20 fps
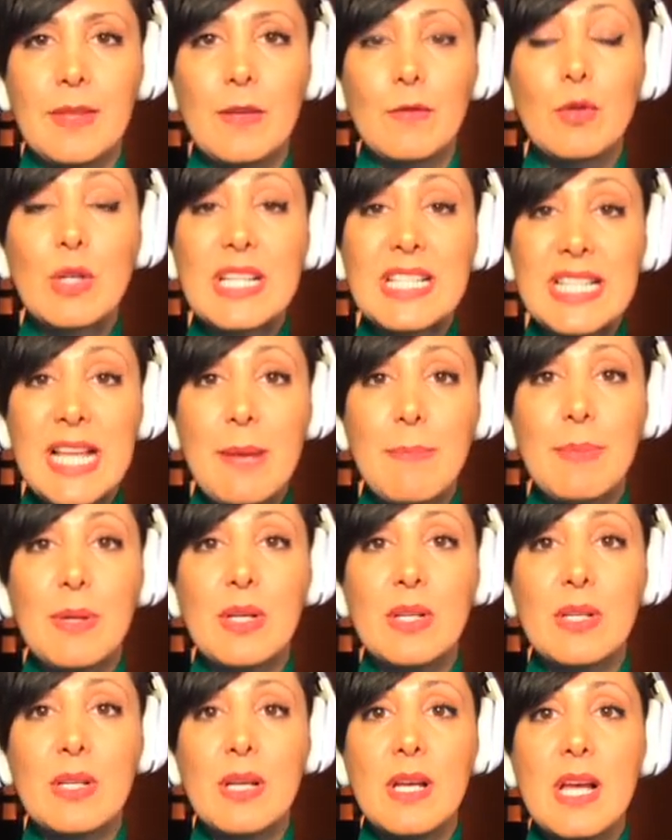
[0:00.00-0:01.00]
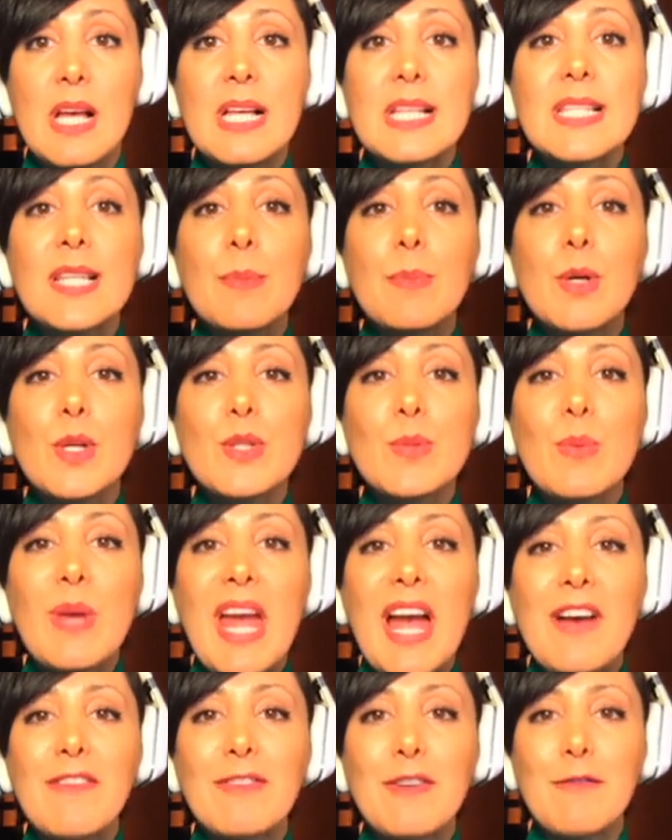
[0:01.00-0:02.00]
For example, suppose we
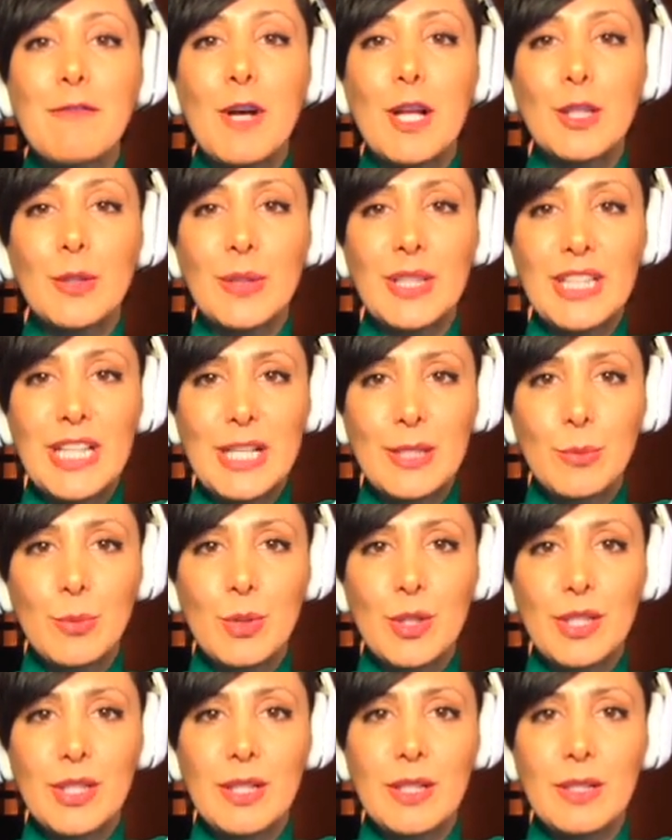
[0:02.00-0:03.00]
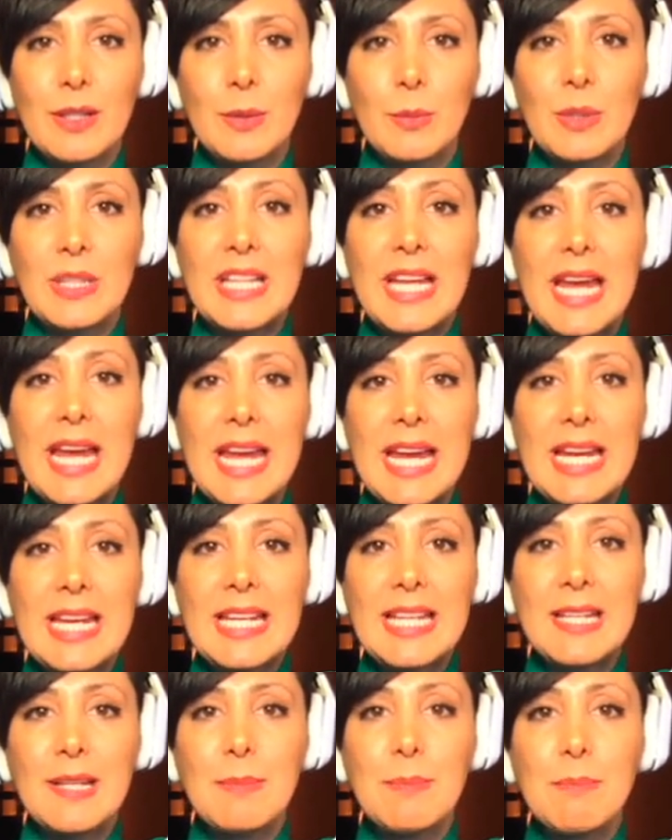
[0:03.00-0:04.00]
have the following network with
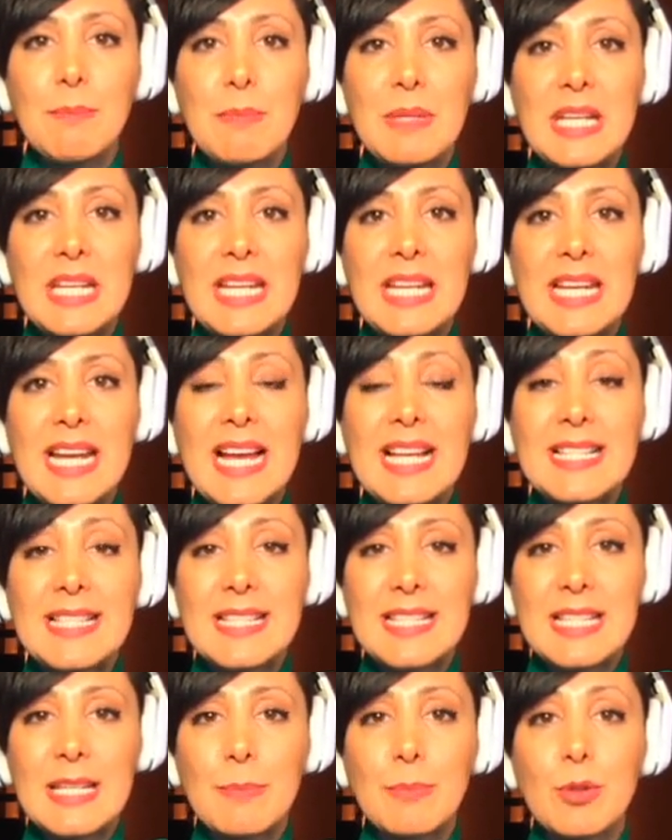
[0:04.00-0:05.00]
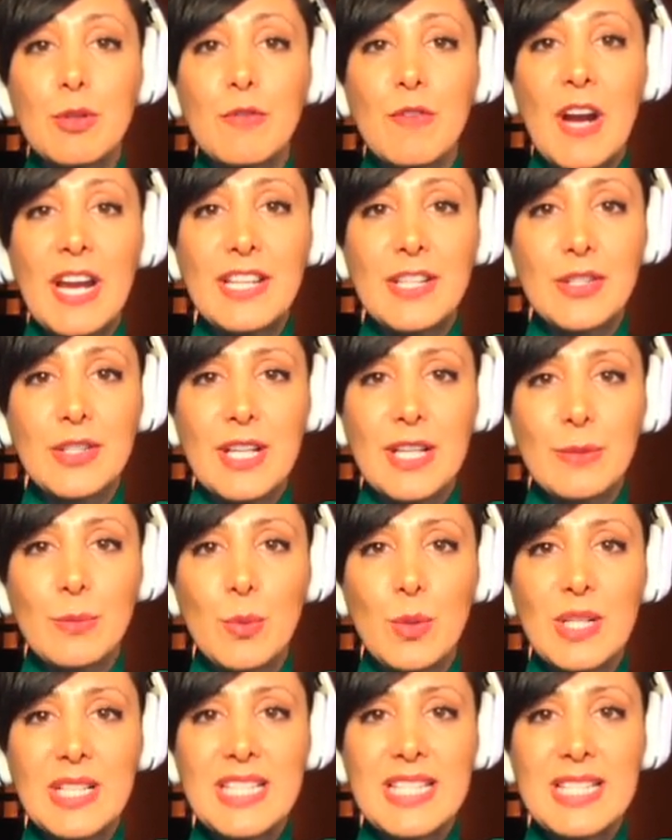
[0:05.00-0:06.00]
A, B, and C provider
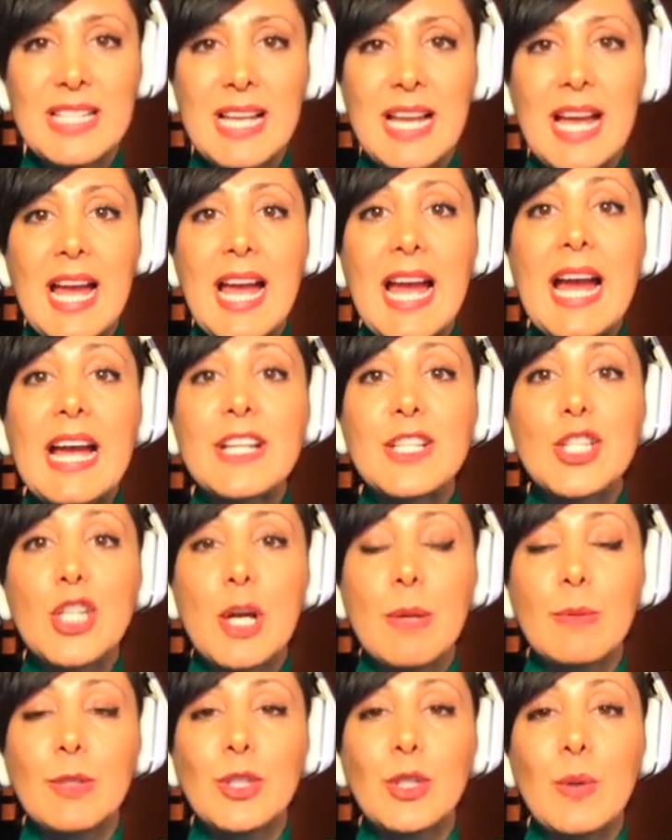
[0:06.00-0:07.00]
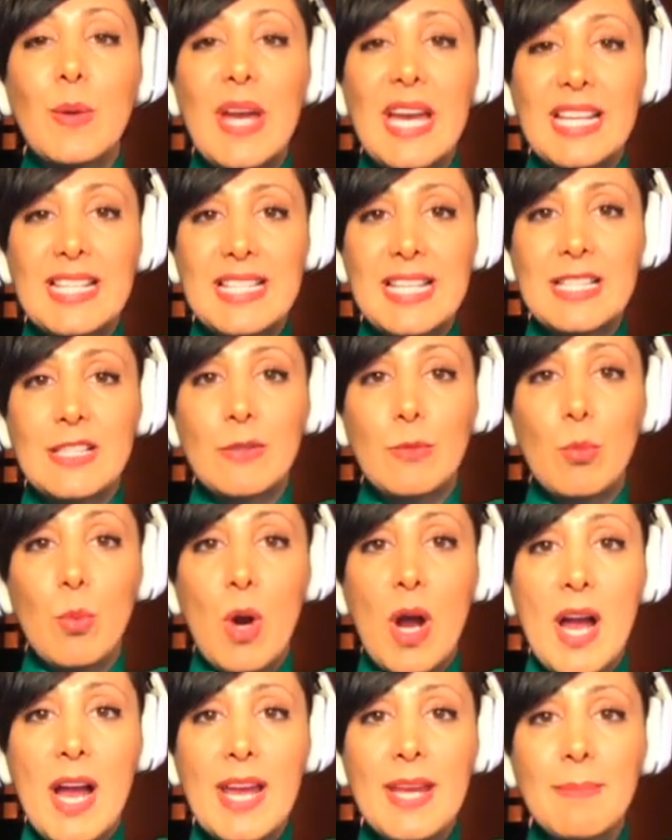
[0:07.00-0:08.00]
networks and W, X, and
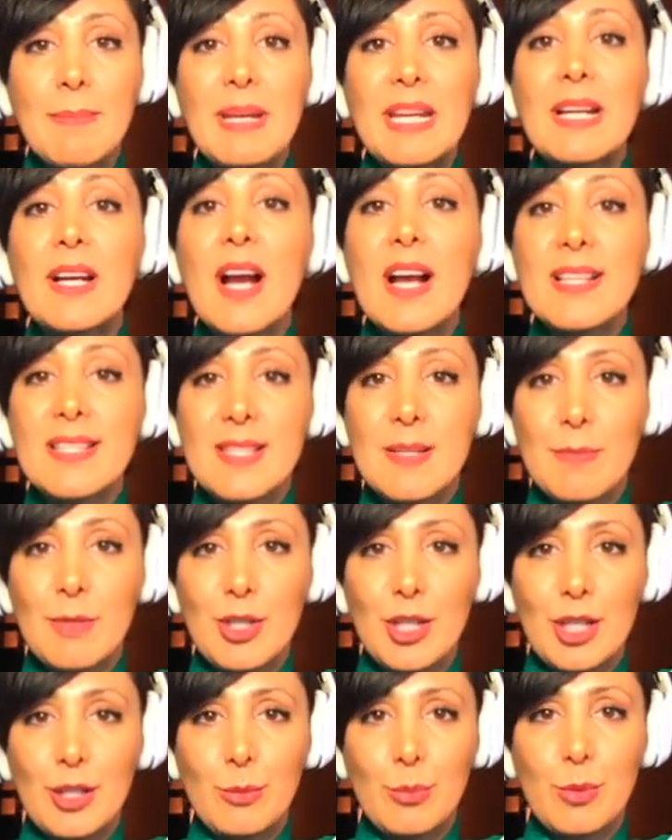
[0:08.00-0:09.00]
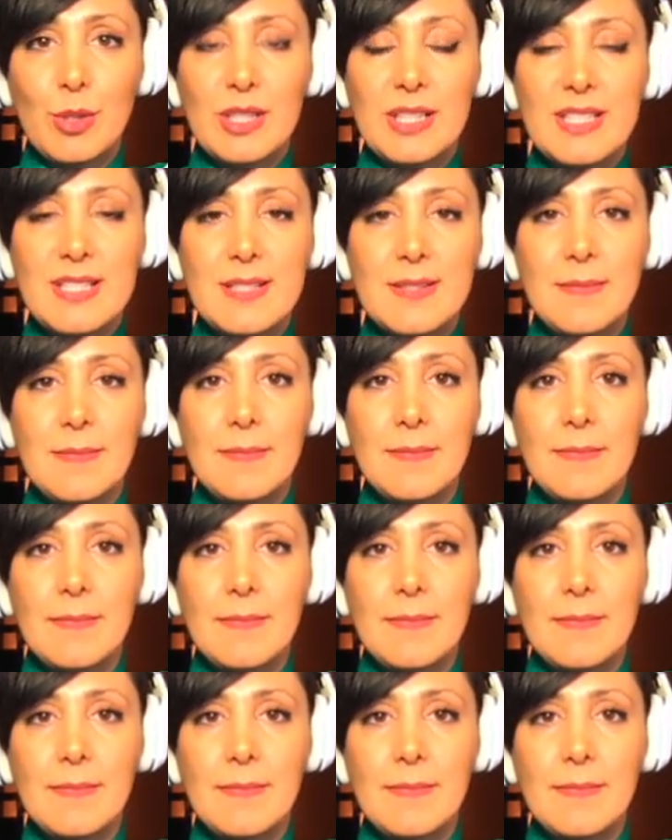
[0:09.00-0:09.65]
Y being customer networks.